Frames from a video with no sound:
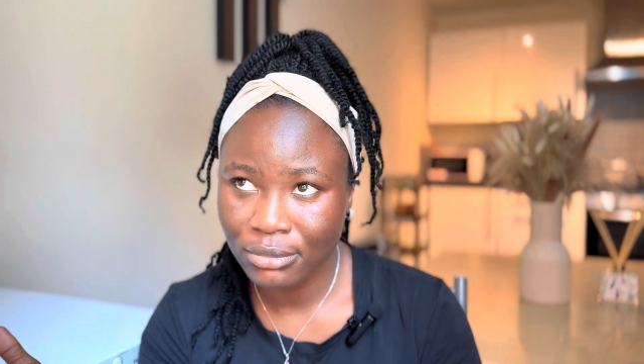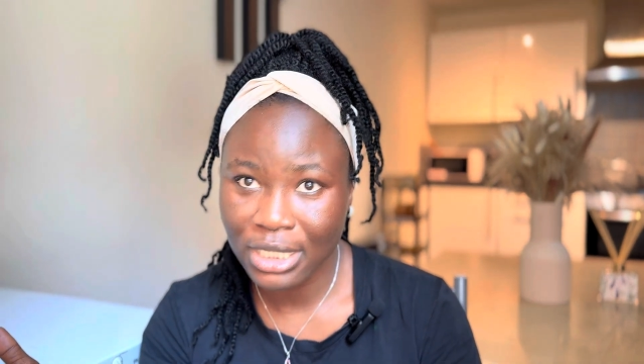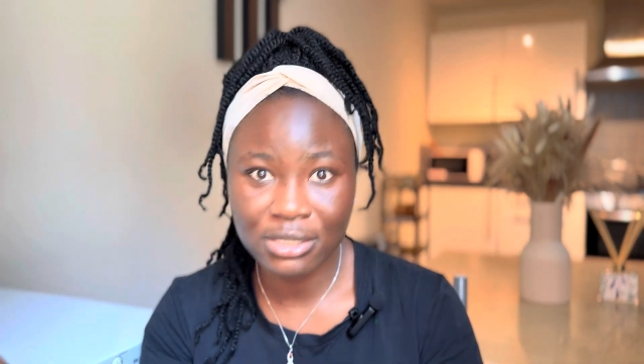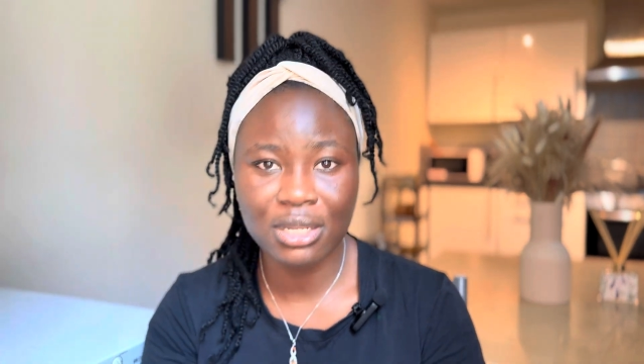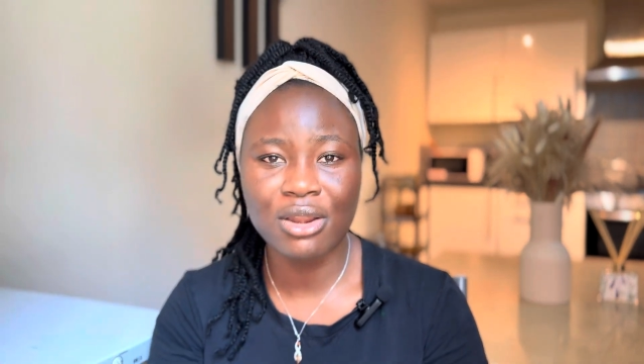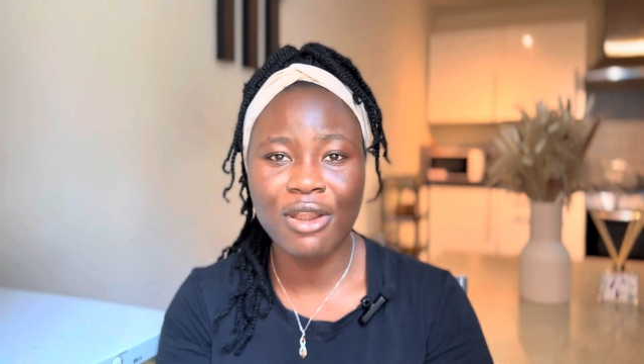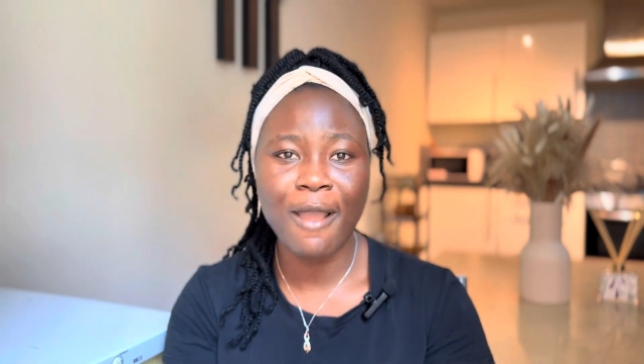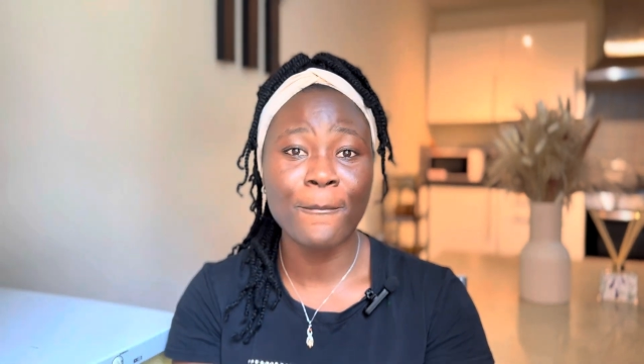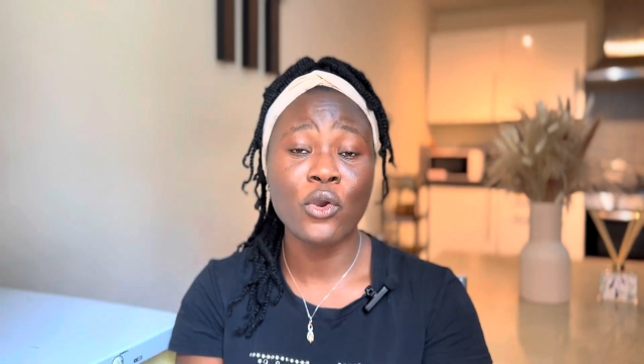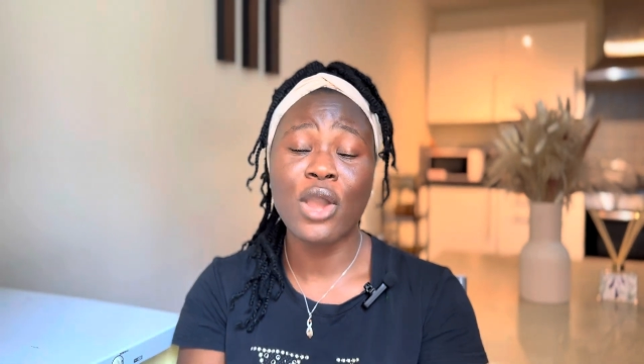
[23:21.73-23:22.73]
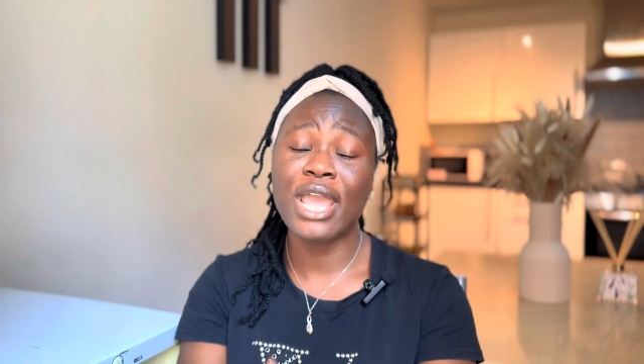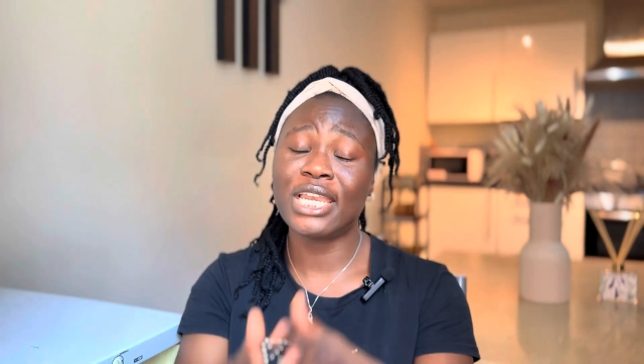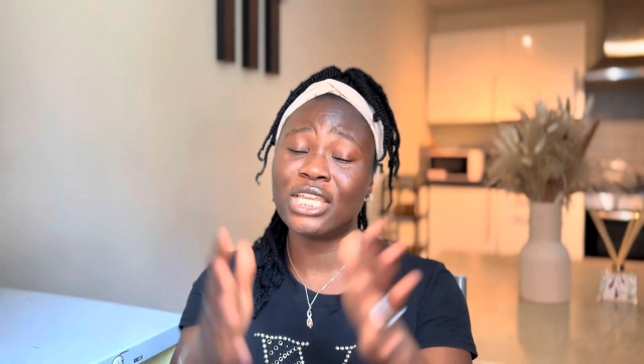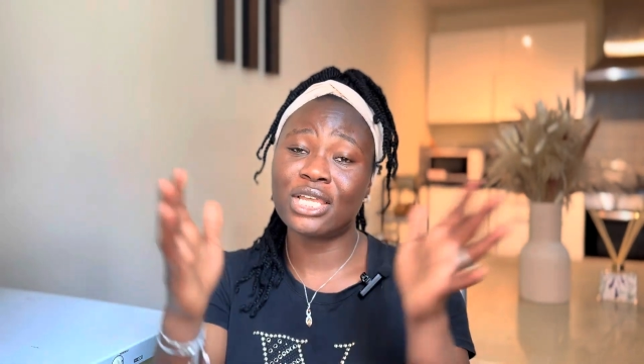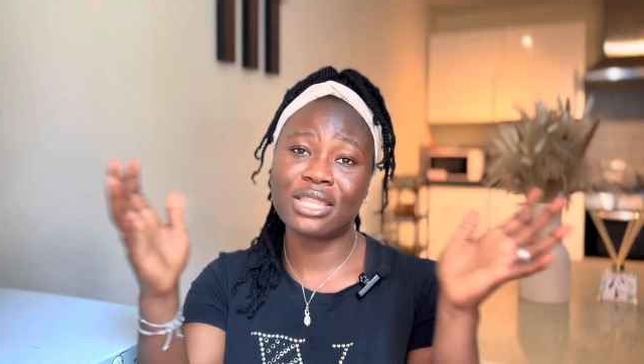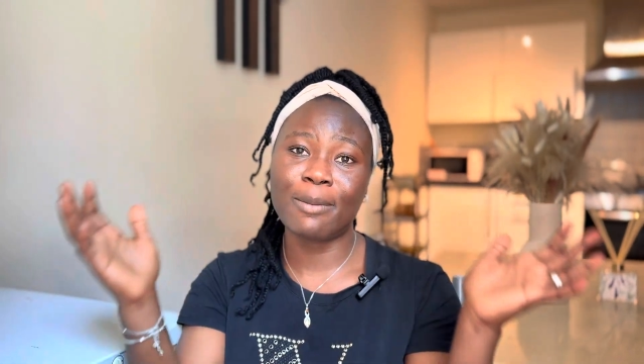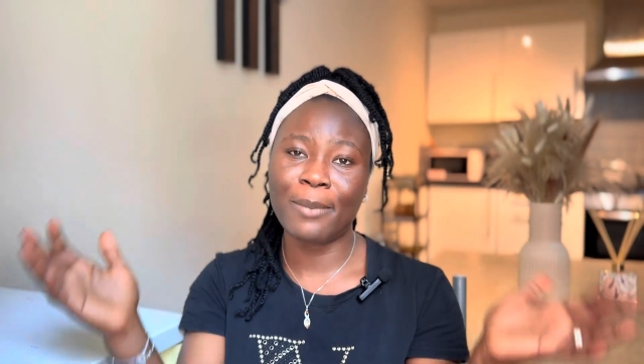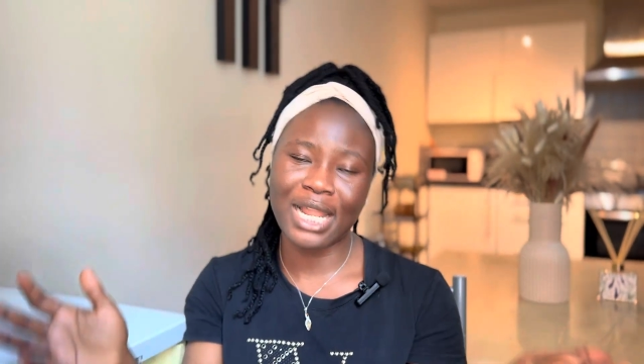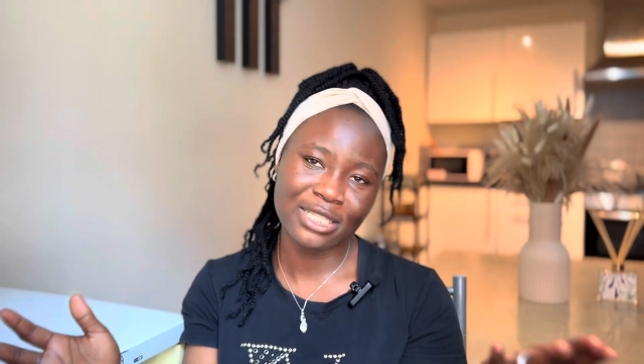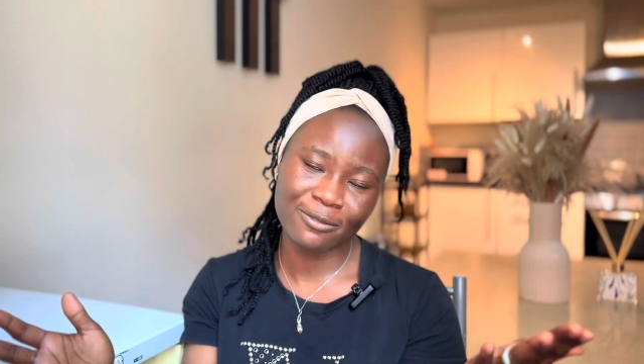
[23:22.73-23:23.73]
Instagram or any other
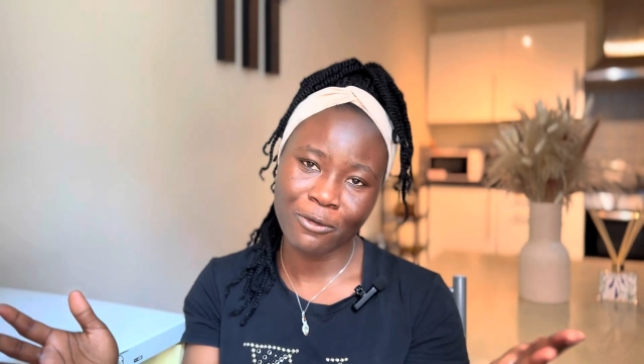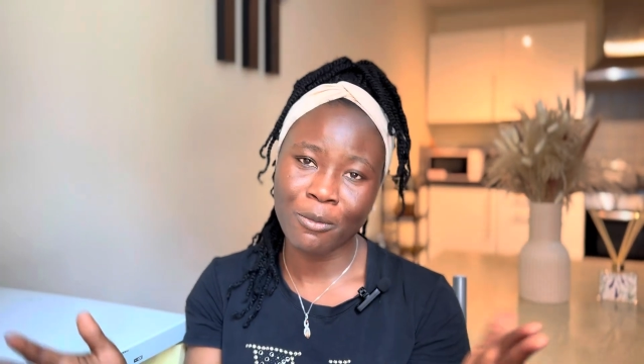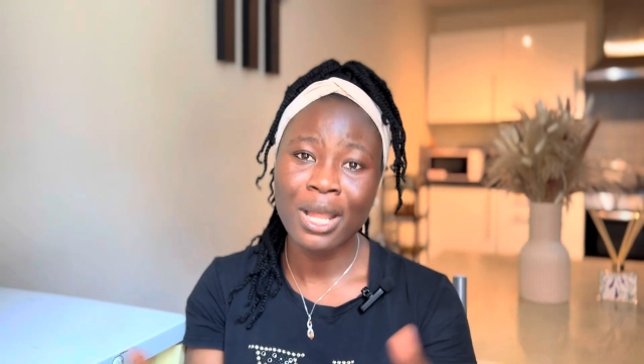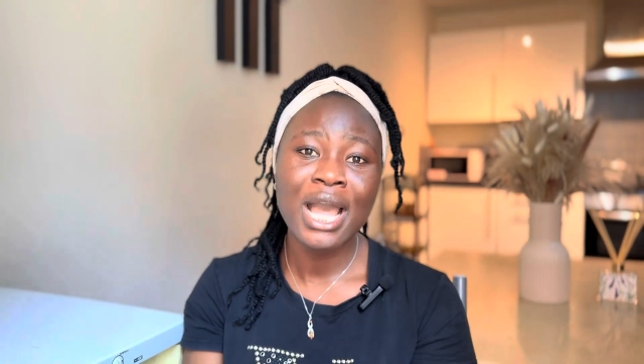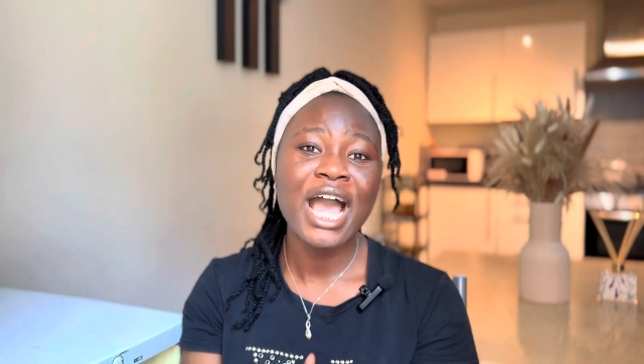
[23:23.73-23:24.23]
platform,